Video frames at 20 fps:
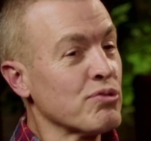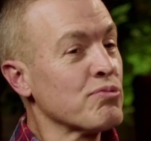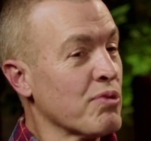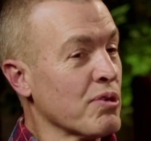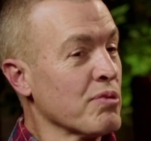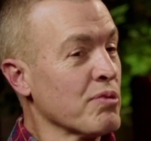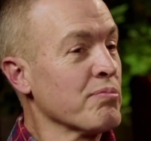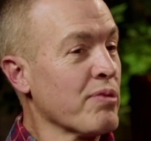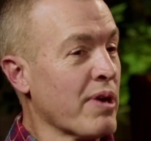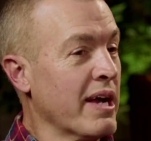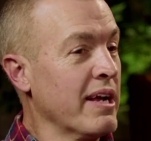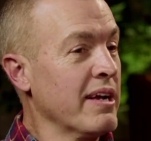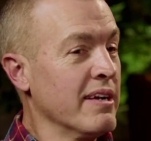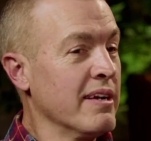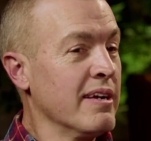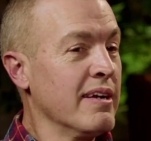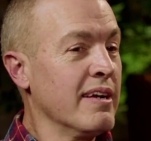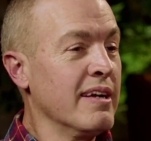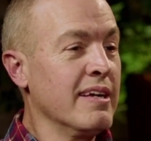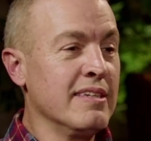Wurmbrand,
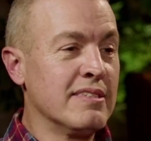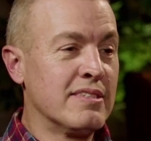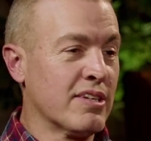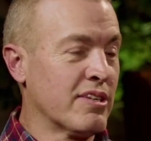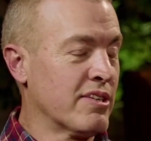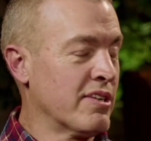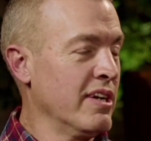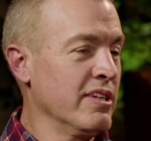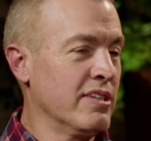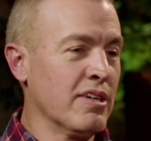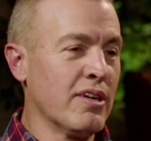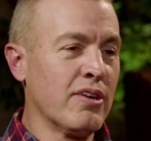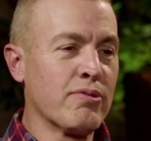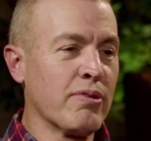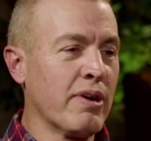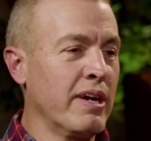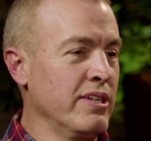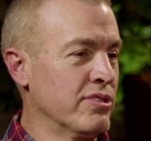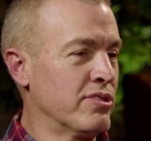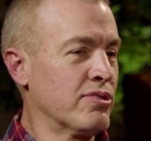it's a it's a
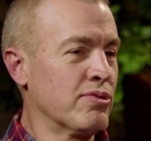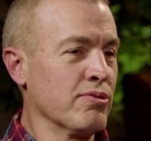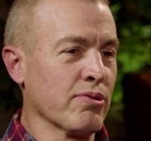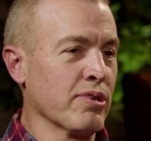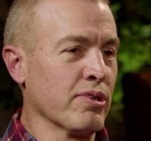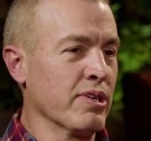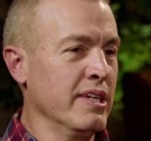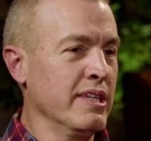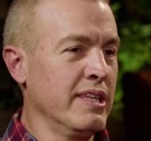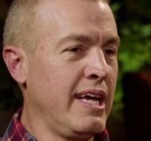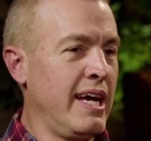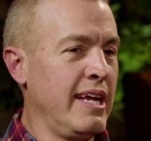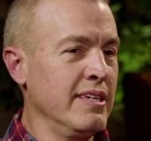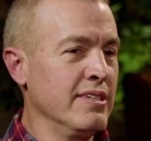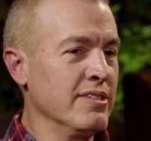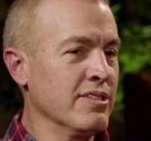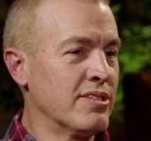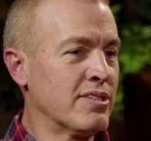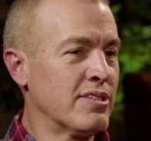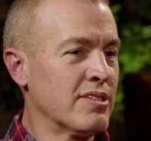great story, and that
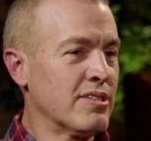is